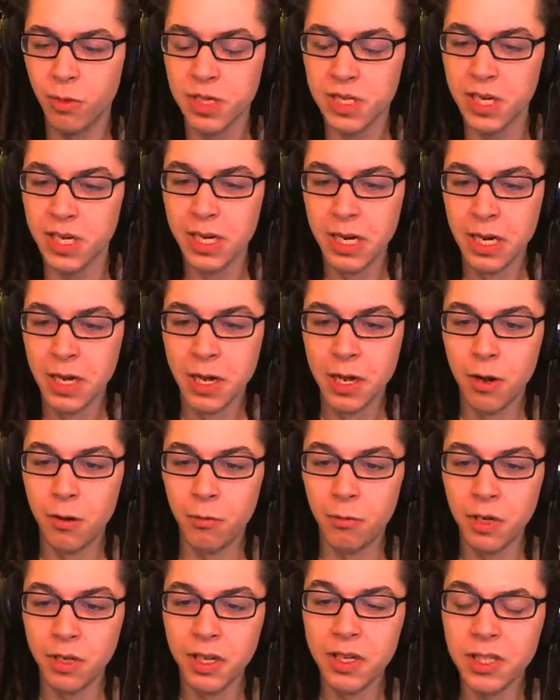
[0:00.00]
Was it
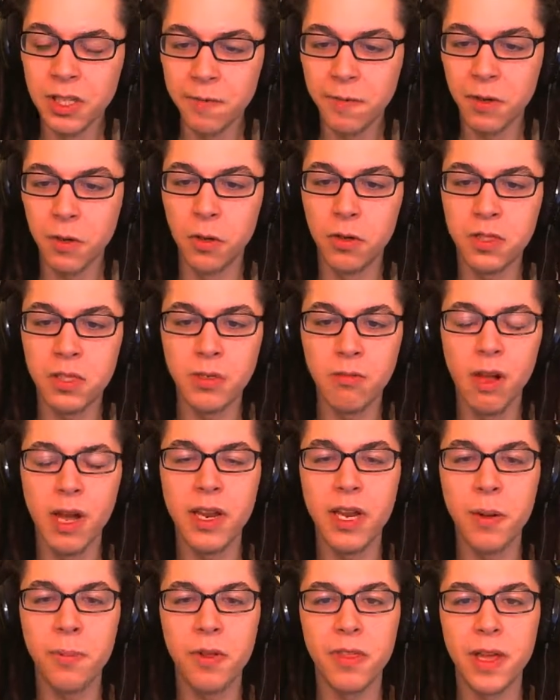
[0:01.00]
really difficult to
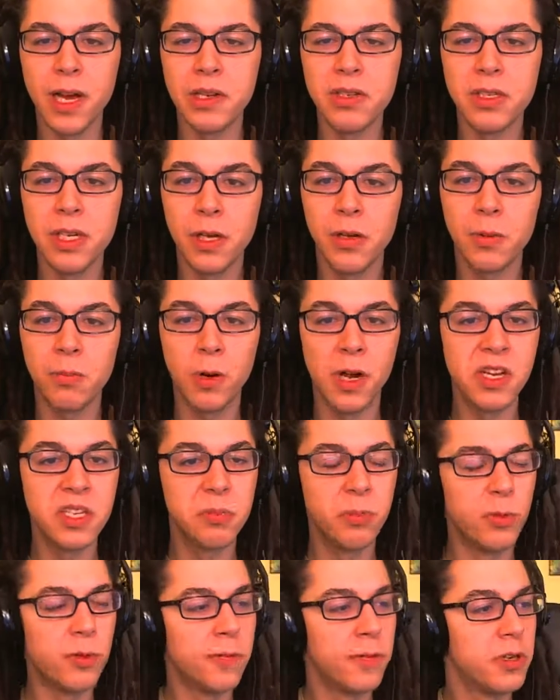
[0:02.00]
line up a $1,000 prize
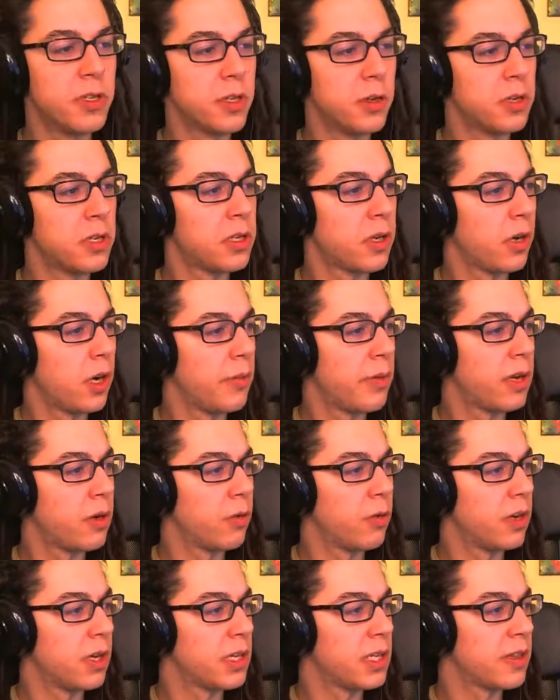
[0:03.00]
pool for a Dota tournament,
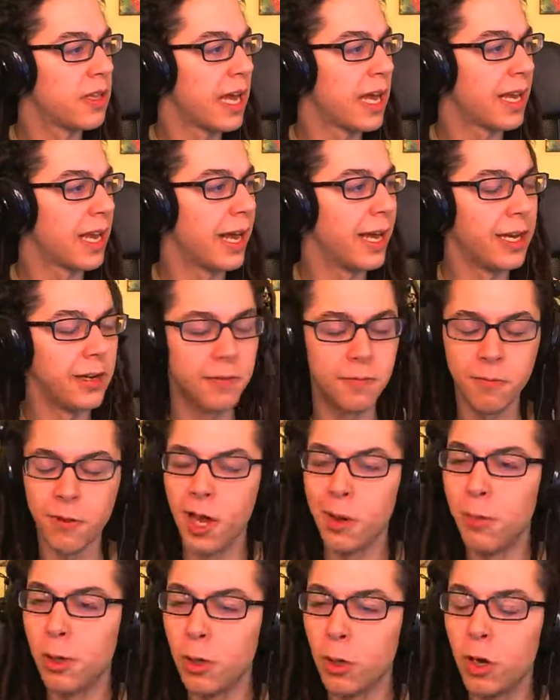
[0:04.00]
or did that kind of
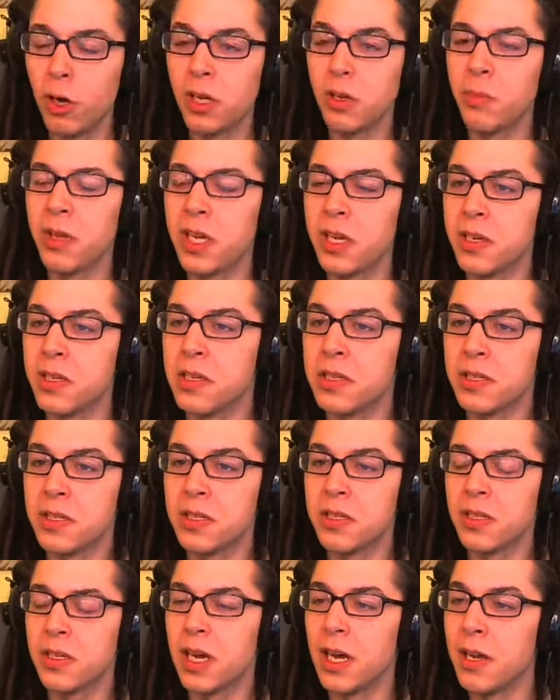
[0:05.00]
come along
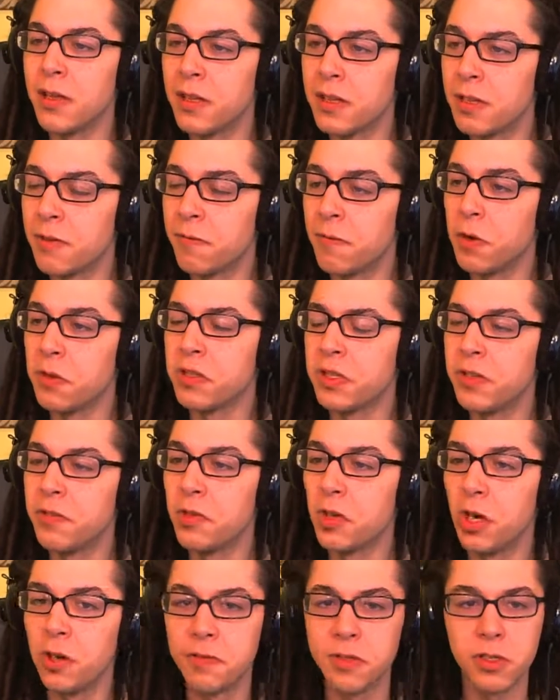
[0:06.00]
because the folks
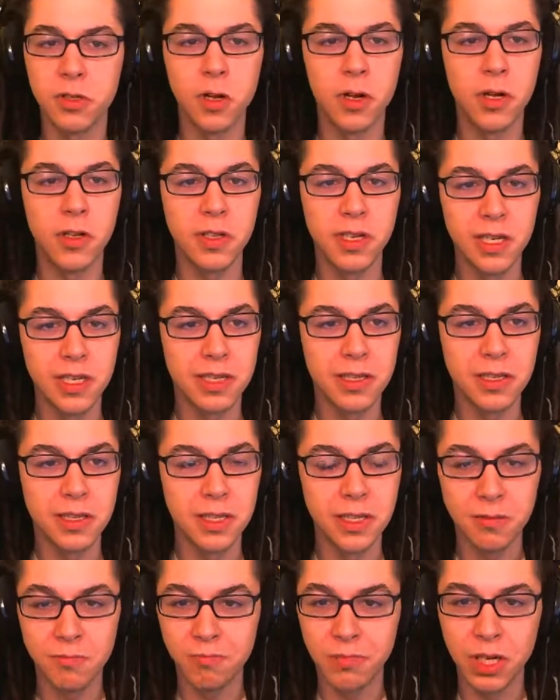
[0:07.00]
involved saw
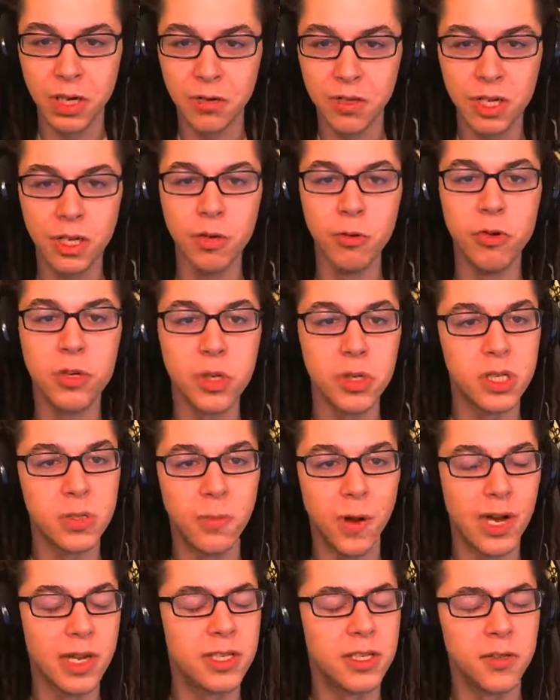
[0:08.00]
the huge
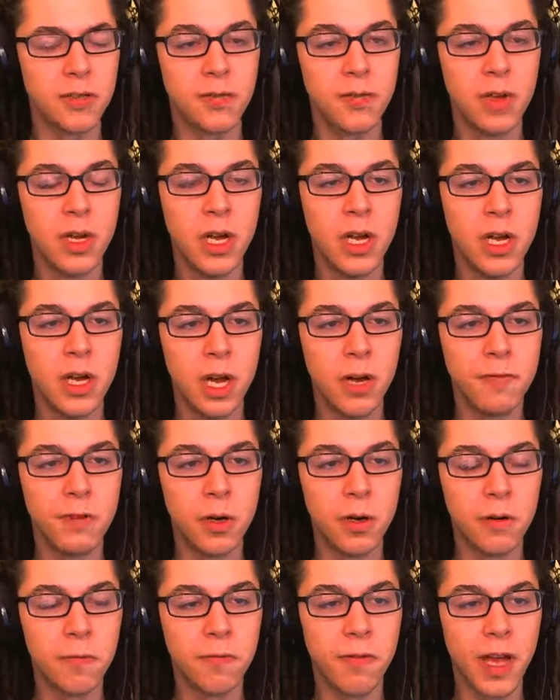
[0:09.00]
response of
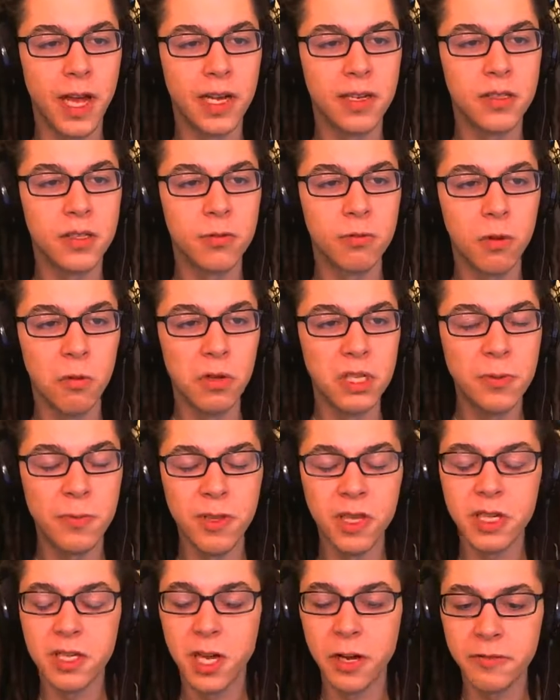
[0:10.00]
Dota fans? What's
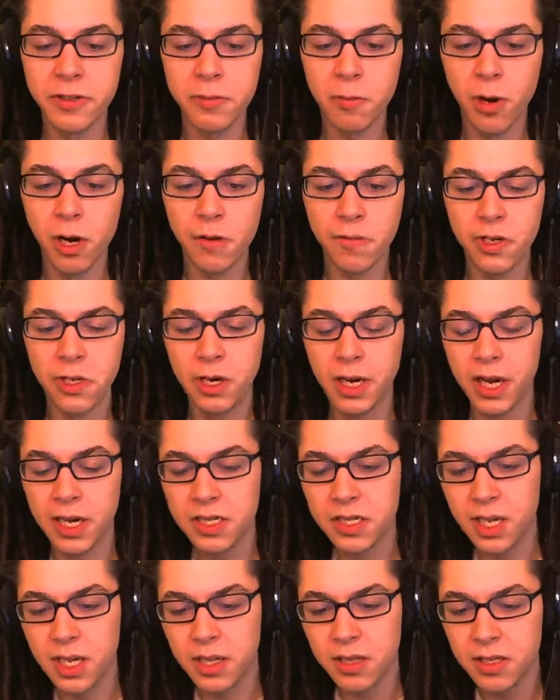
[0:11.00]
been the toughest part for you
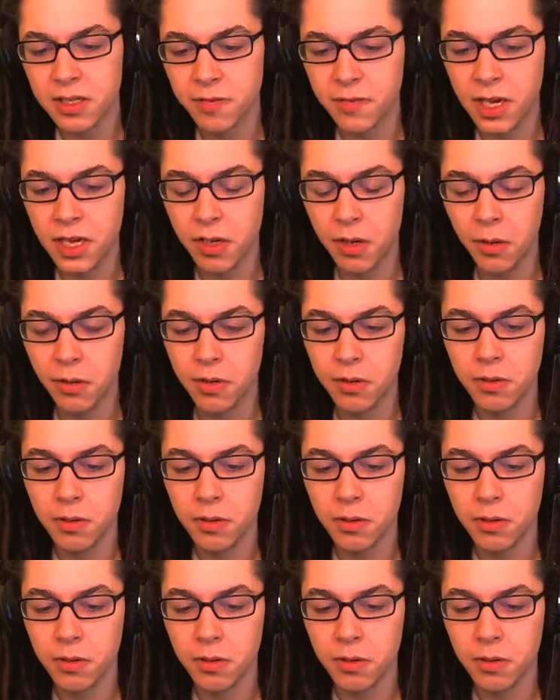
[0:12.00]
guys getting this event going?